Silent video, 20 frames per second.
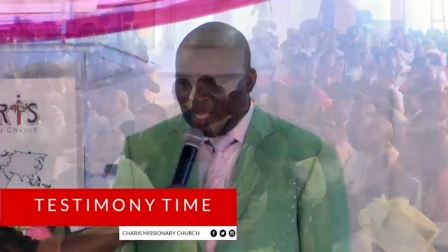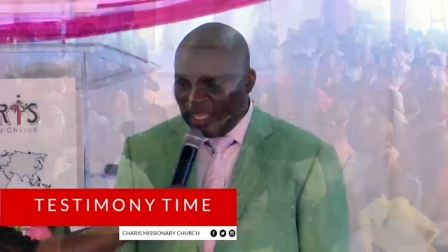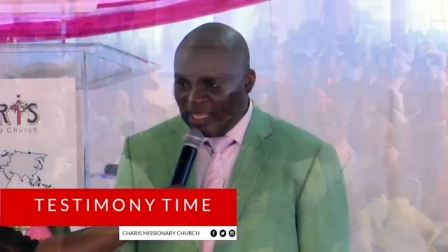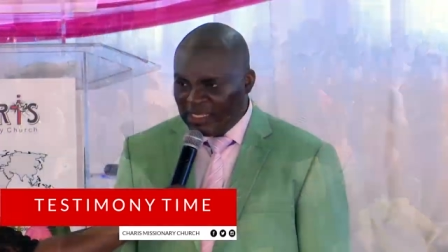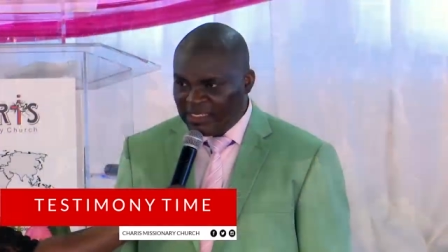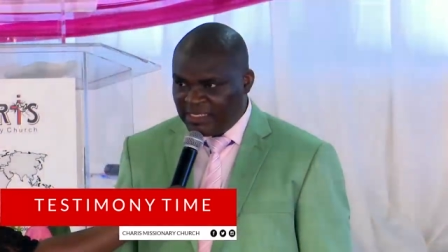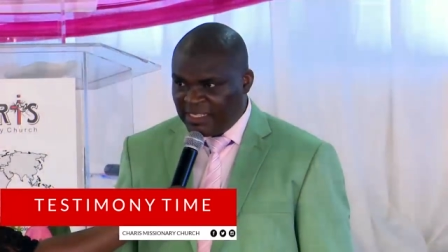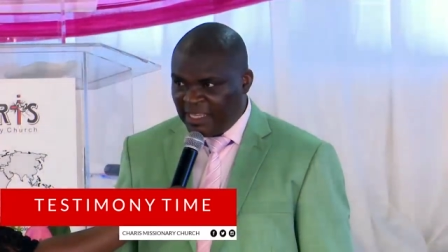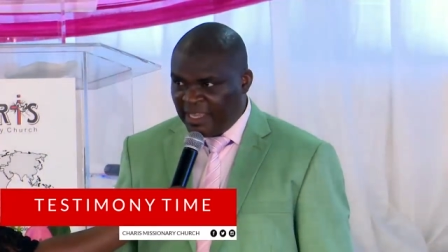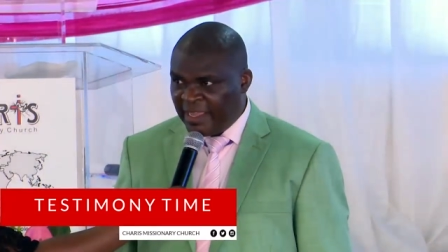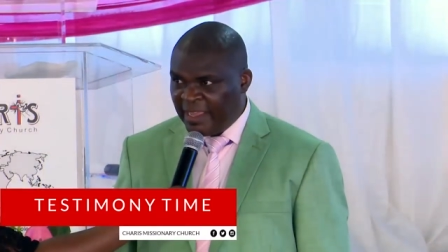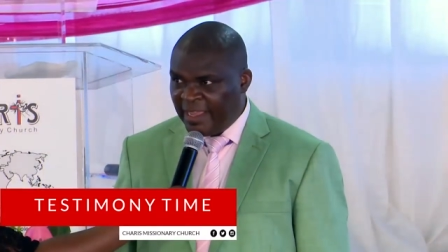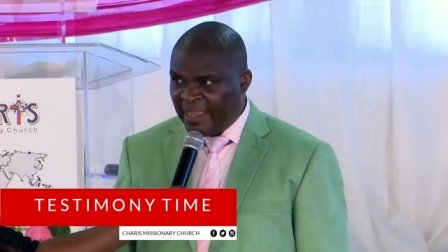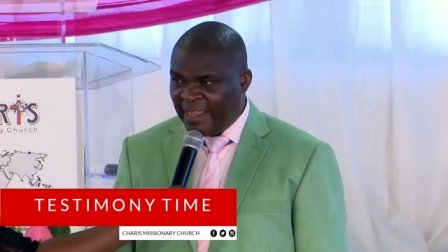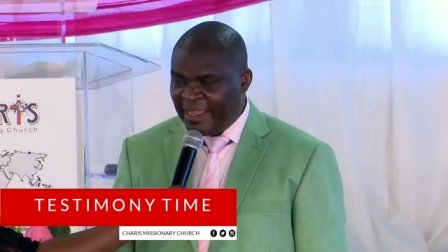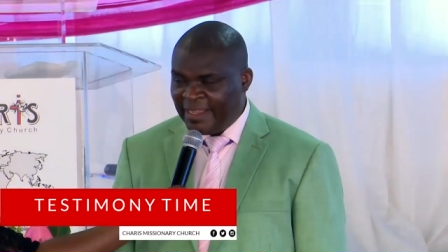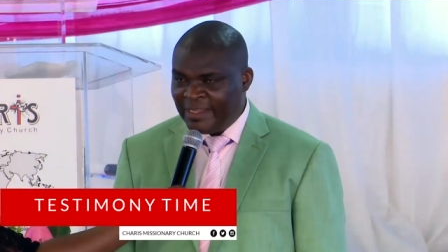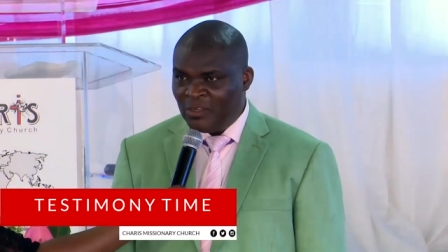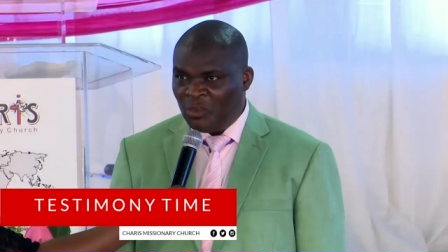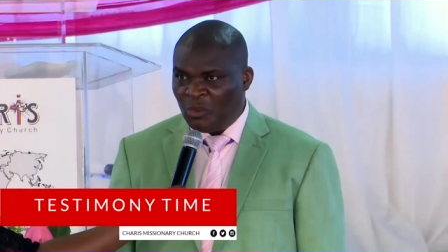as the
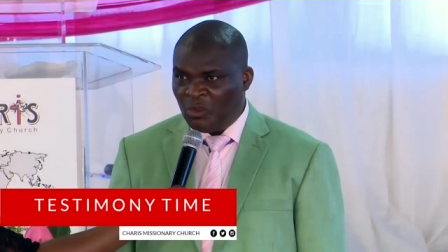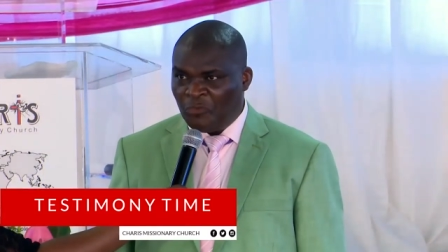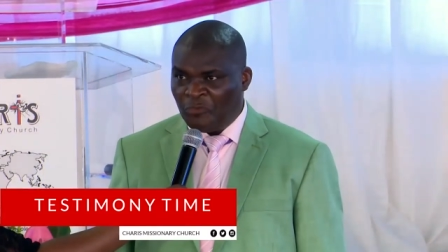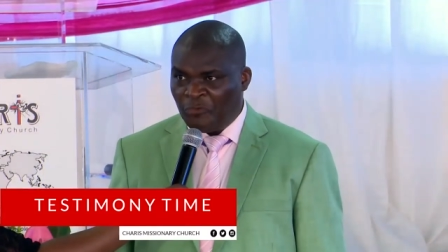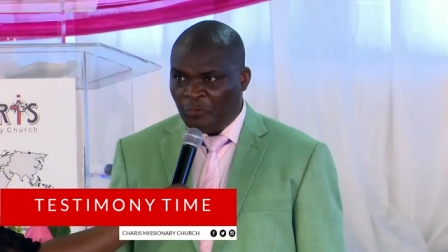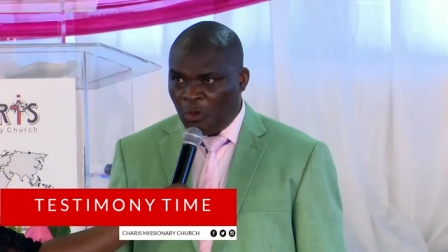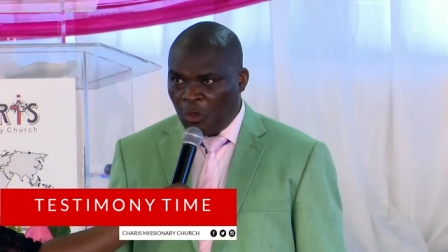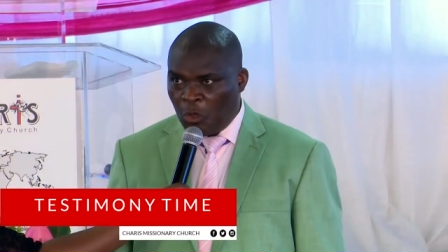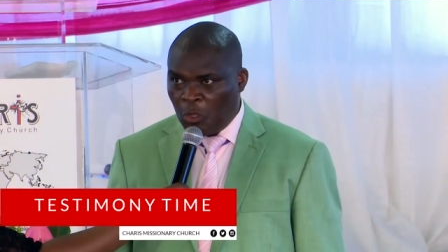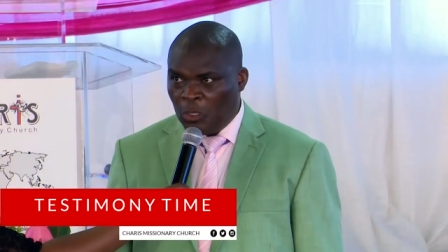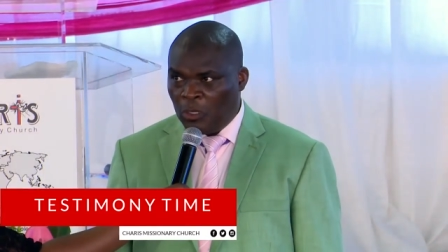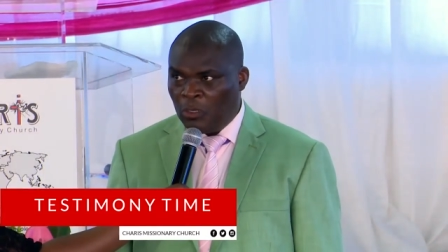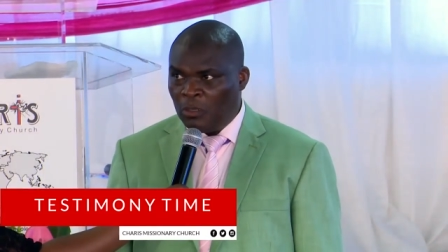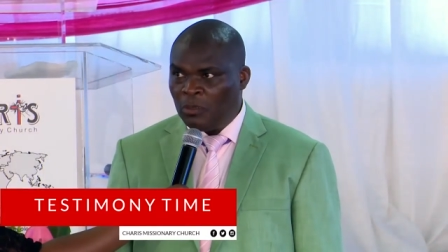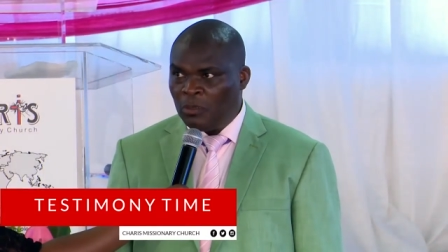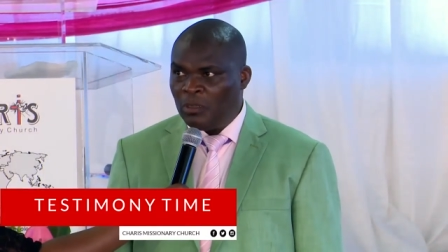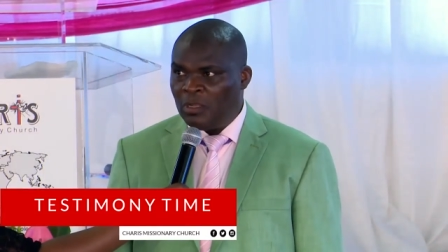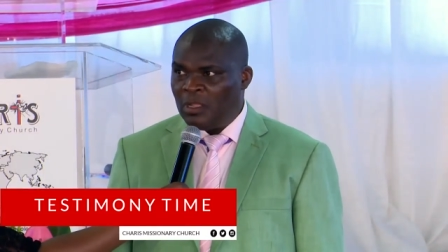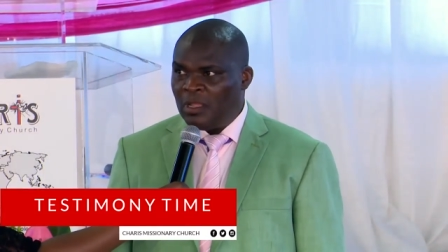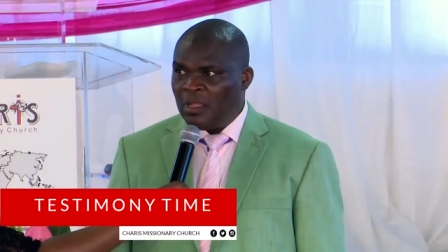head of all